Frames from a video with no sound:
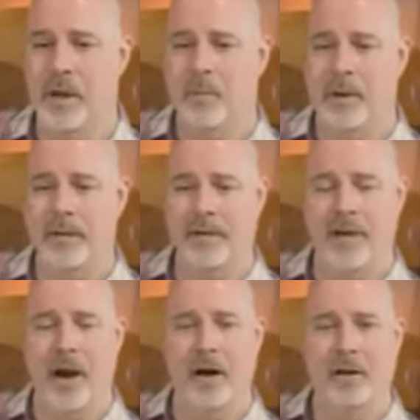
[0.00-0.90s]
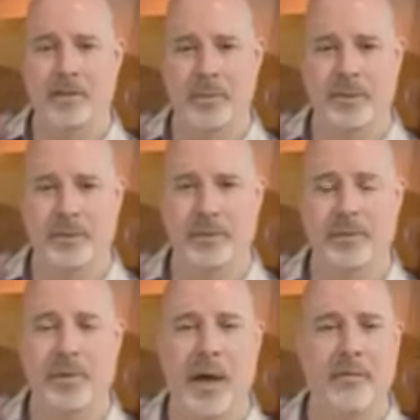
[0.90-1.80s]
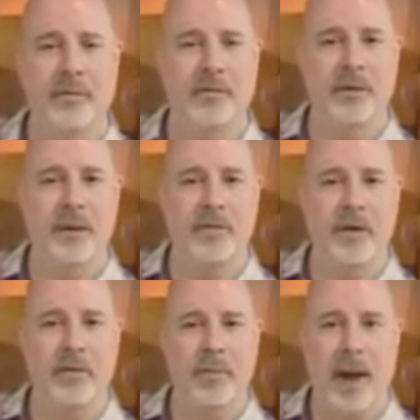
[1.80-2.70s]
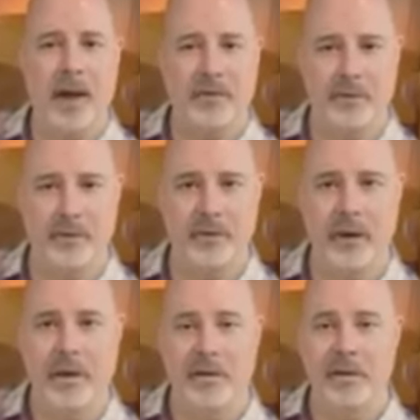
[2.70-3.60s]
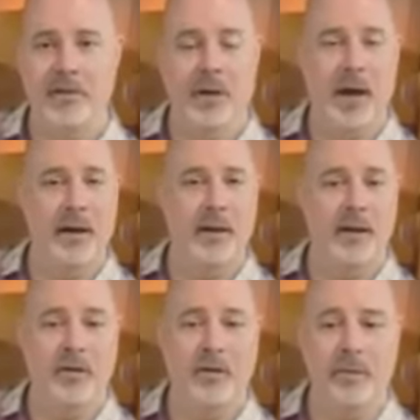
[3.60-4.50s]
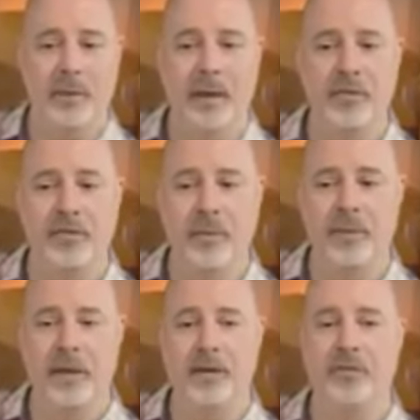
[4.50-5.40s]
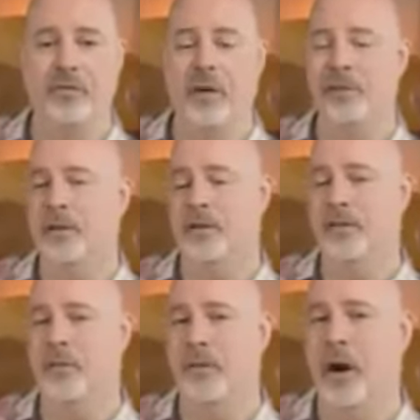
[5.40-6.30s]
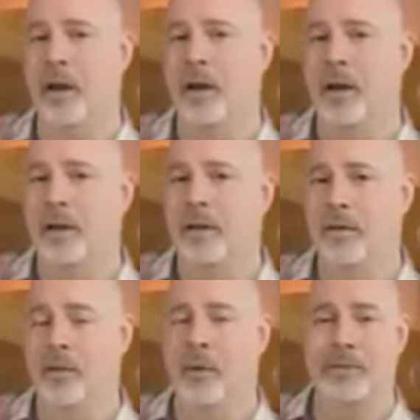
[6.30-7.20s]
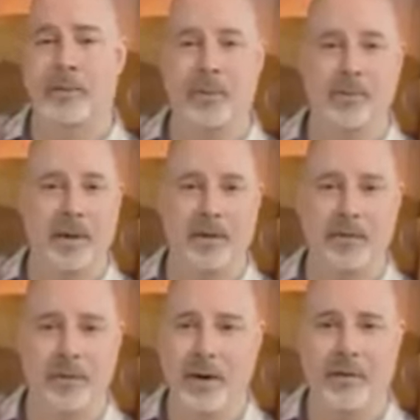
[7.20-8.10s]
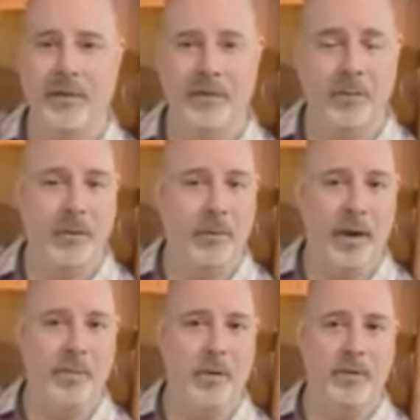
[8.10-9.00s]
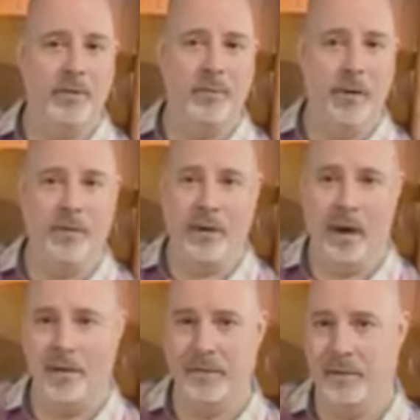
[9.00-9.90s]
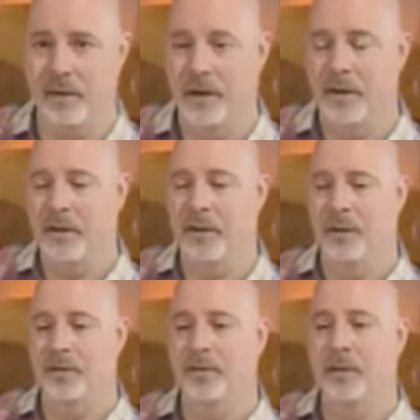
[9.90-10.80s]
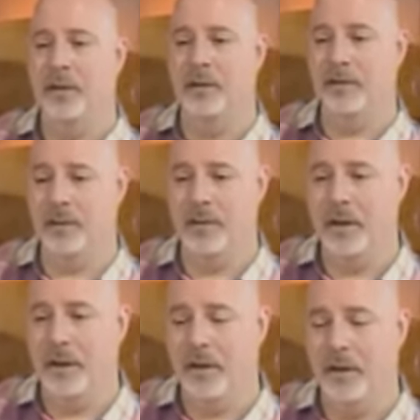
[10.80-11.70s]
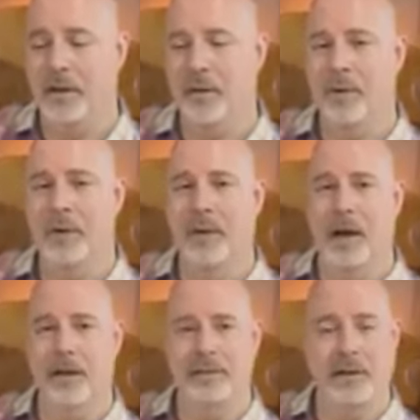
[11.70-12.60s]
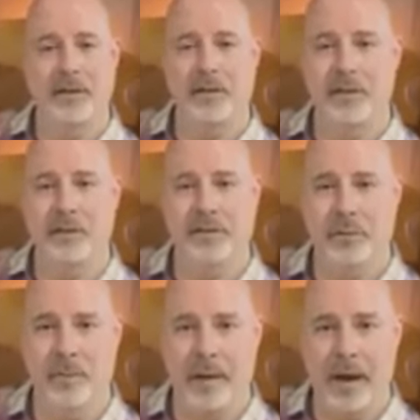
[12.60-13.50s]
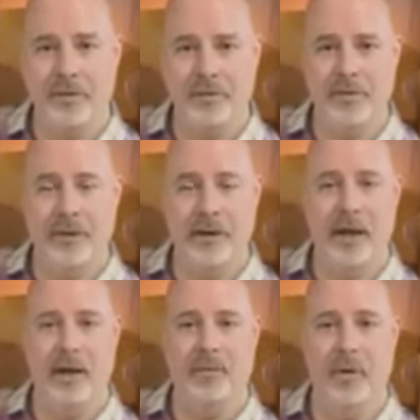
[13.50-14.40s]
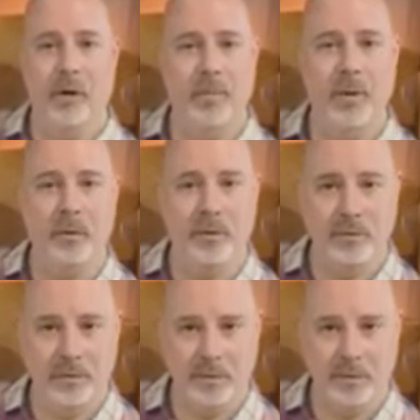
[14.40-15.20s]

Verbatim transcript: But I think the hardest was having to forgive other pastors that you had a, a, good relationship with, that you trusted, and you thought, you know, that once I'm in ministry, everything's going to be rainbows and butterflies, and you know, little skittles, and you didn't realize that there's going to be pastors that had wrong motives,